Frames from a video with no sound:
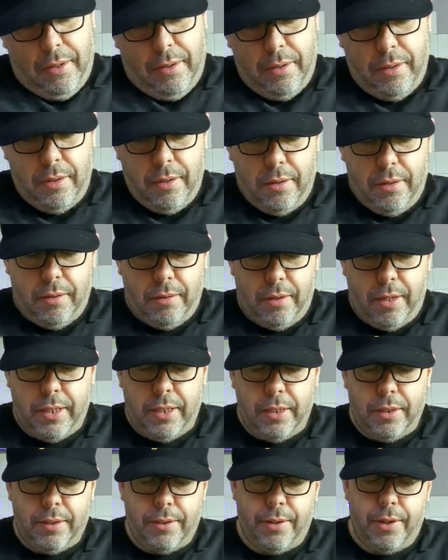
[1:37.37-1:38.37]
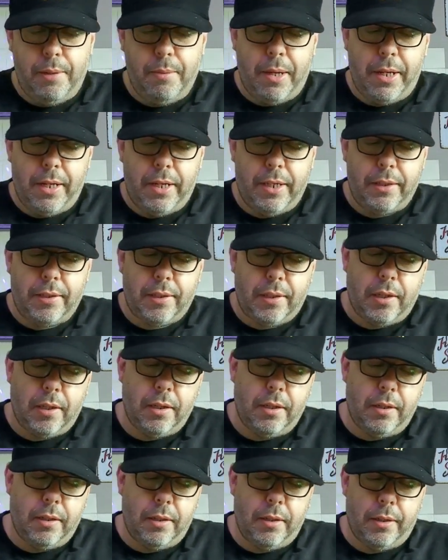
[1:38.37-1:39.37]
Oh, ready in 3 minutes.
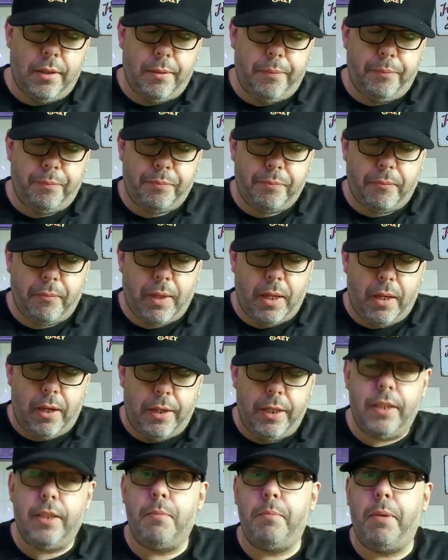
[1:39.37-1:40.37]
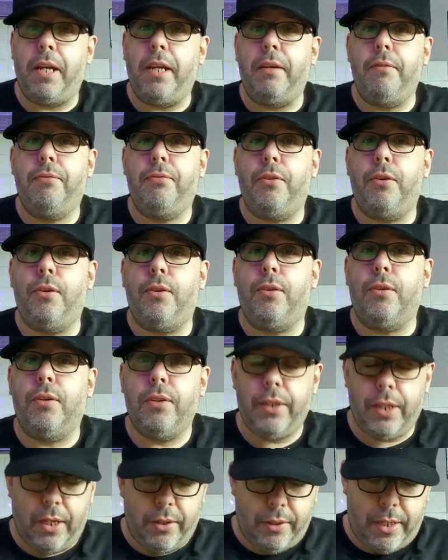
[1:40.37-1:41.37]
And in the bin in
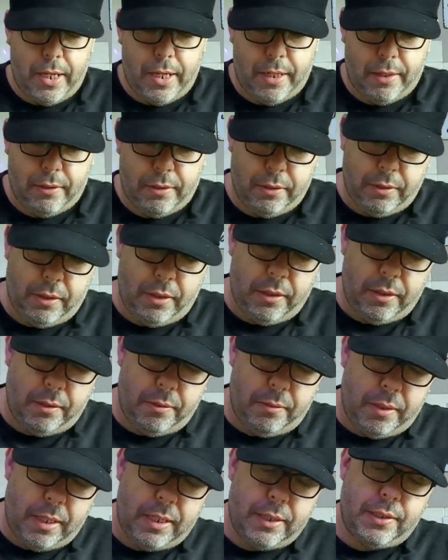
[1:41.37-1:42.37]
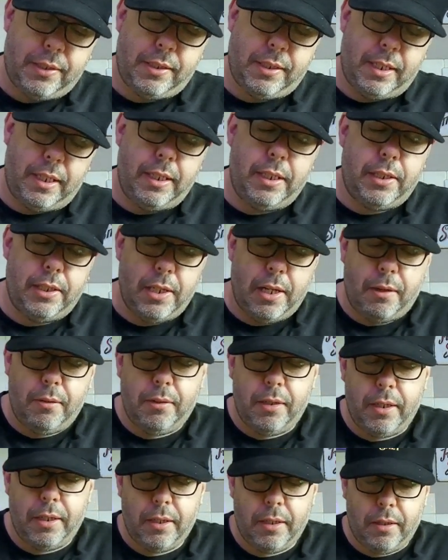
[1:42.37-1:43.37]
4, no doubt. Let's see,
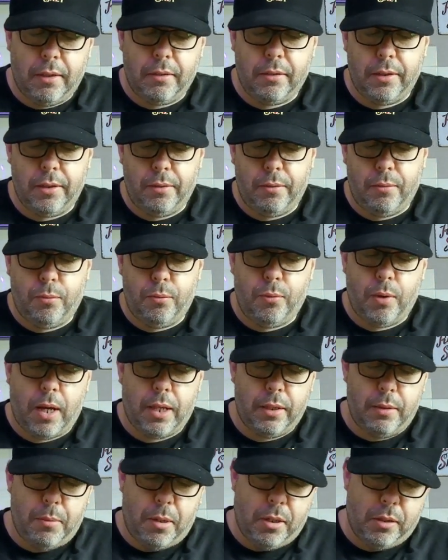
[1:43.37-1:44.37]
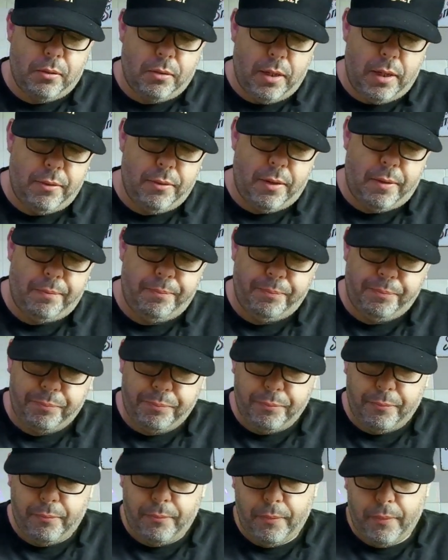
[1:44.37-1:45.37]
shall we? I'm going to whack the microwave on.